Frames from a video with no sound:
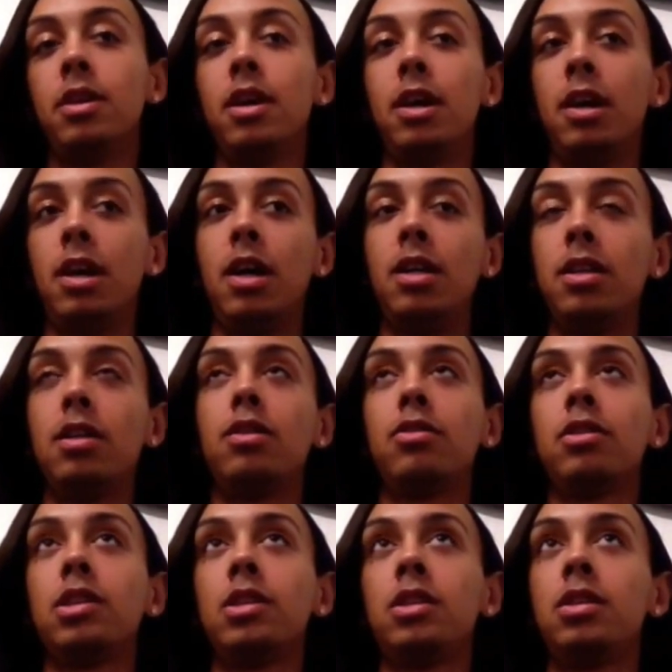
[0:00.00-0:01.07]
And I
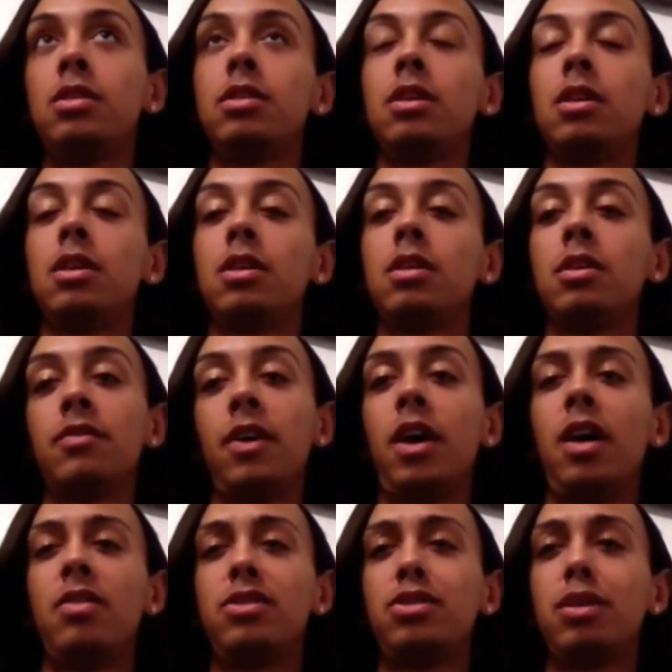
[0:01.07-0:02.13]
literally, if I
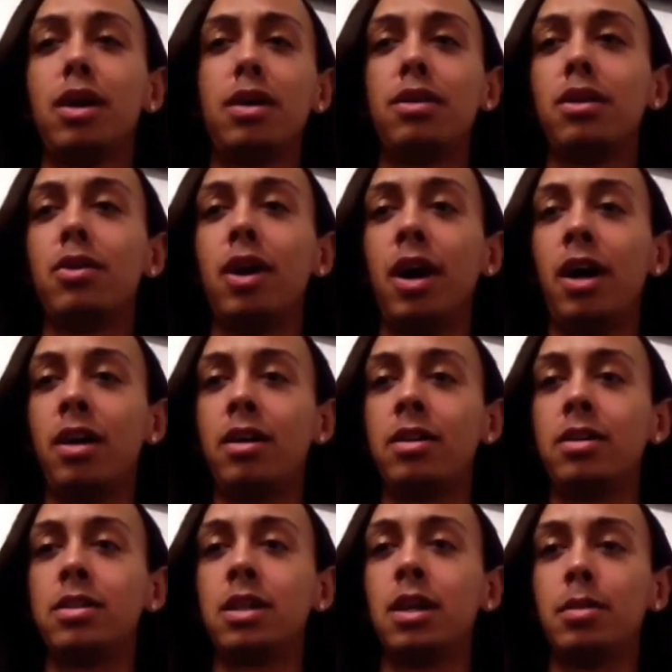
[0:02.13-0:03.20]
have to, I could throw a hat on the
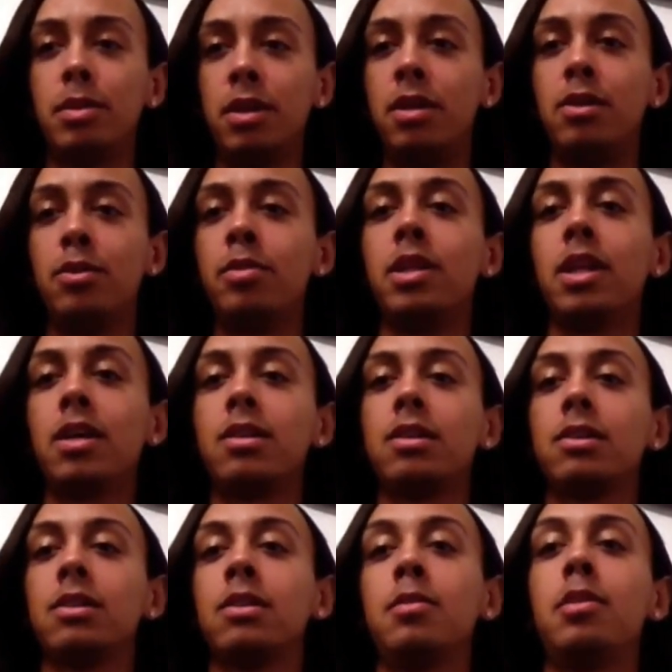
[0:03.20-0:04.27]
top and it'll be like
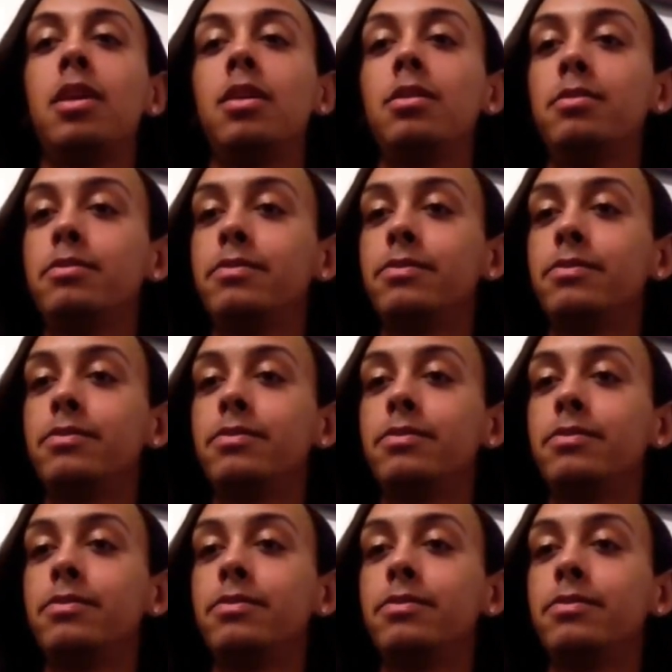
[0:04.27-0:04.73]
this on the bottom.